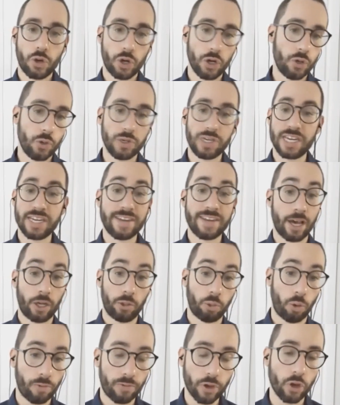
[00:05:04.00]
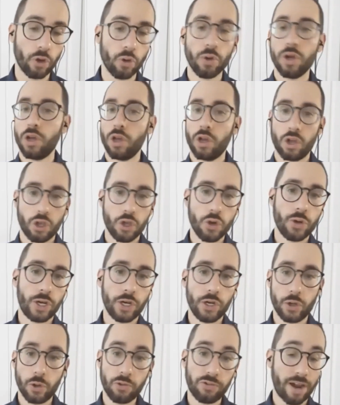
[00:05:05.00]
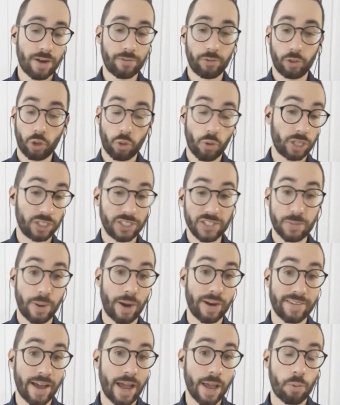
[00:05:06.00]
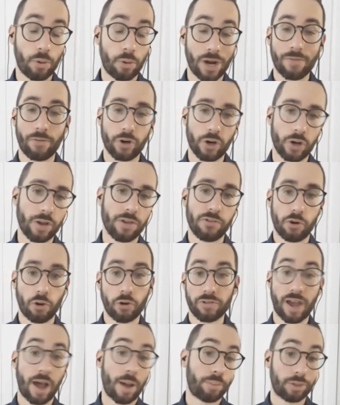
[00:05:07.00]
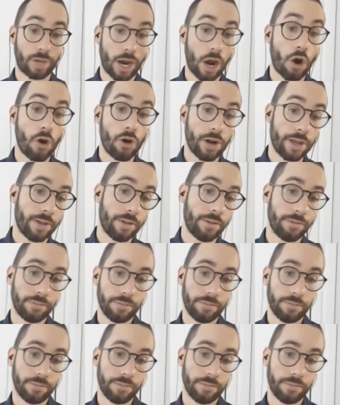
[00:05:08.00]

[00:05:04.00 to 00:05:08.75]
can do detailed review, you can do several questions by type, whatever is your top priority.